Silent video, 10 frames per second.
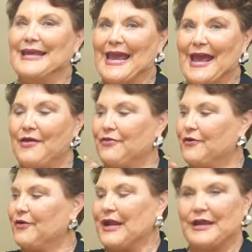
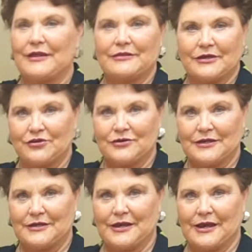gather anything you
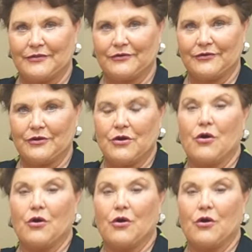need to gather,